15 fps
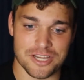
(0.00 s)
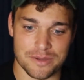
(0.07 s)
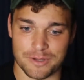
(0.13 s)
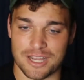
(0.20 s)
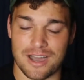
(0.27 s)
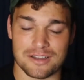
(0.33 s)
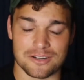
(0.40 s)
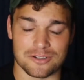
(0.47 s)

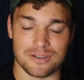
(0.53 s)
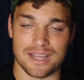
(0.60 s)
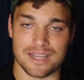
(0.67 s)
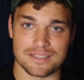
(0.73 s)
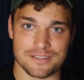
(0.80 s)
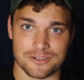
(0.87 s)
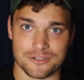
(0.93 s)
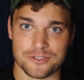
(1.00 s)
McConnell
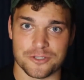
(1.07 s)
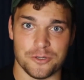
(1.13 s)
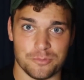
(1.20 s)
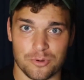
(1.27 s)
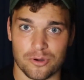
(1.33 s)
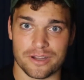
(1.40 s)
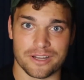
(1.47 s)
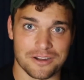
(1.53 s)
as their 2
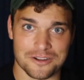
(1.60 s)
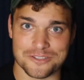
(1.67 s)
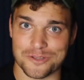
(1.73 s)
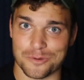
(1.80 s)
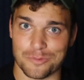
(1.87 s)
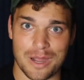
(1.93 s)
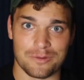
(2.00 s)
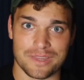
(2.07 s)
point guards. So
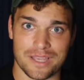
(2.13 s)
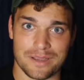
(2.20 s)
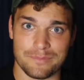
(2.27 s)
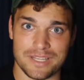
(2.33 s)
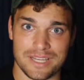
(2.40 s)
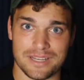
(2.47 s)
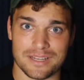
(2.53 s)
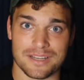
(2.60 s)
why would they
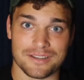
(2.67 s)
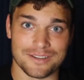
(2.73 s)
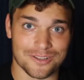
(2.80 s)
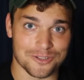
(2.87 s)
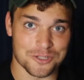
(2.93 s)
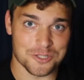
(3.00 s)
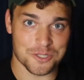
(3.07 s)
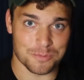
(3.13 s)
need
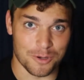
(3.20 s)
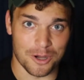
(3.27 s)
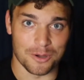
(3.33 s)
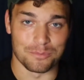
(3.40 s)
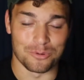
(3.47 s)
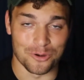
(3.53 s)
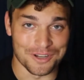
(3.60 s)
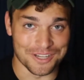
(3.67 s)
another small
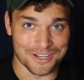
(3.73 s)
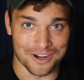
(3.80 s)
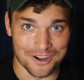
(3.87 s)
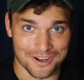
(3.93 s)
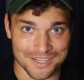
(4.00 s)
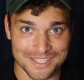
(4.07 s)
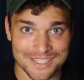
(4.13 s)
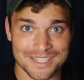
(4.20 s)
point
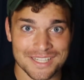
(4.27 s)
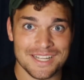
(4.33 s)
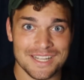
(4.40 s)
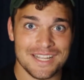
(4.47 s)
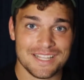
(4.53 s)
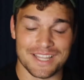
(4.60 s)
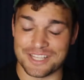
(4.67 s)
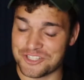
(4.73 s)
guard
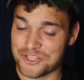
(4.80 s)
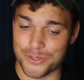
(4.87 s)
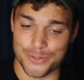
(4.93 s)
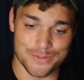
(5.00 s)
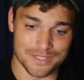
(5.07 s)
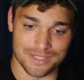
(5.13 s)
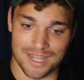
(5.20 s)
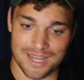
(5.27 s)
that
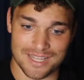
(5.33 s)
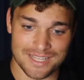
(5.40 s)
shoots a lot?